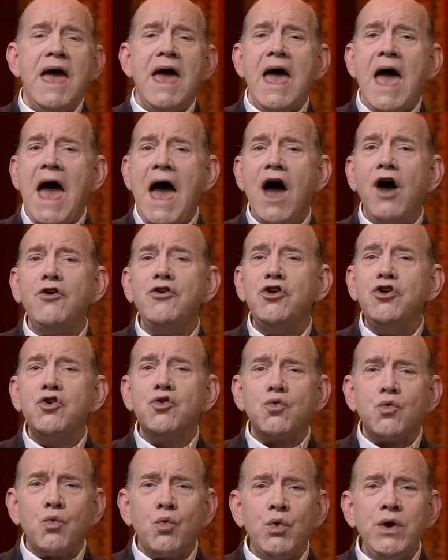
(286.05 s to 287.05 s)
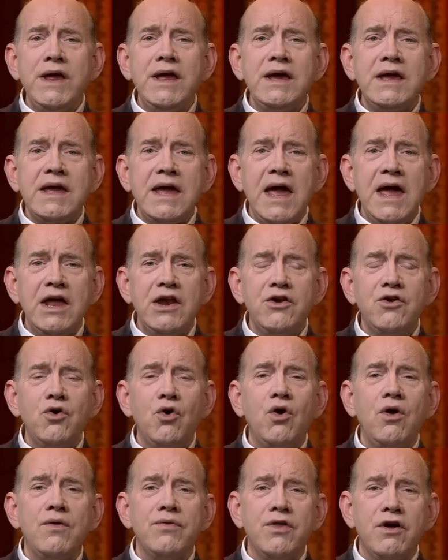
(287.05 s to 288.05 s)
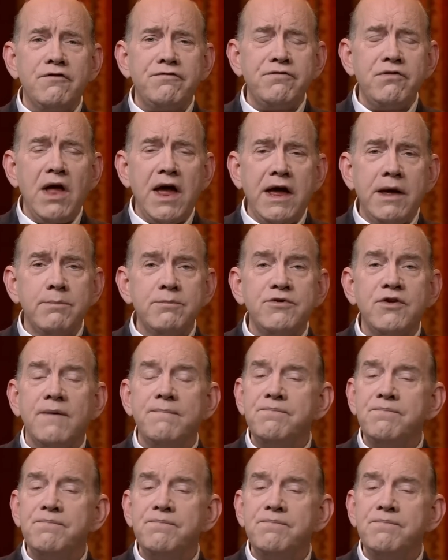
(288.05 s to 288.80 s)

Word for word: how do you rekindle the flames?